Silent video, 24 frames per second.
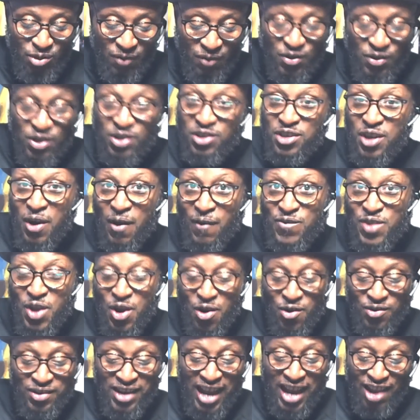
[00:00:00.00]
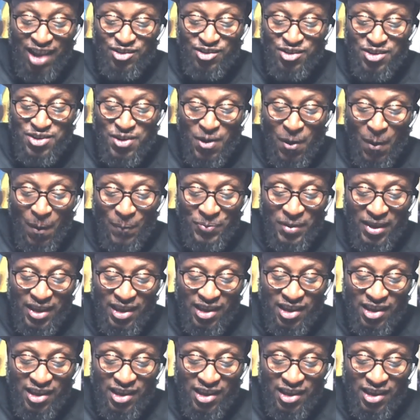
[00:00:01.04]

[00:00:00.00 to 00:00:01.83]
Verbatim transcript: If you don't know, now you know.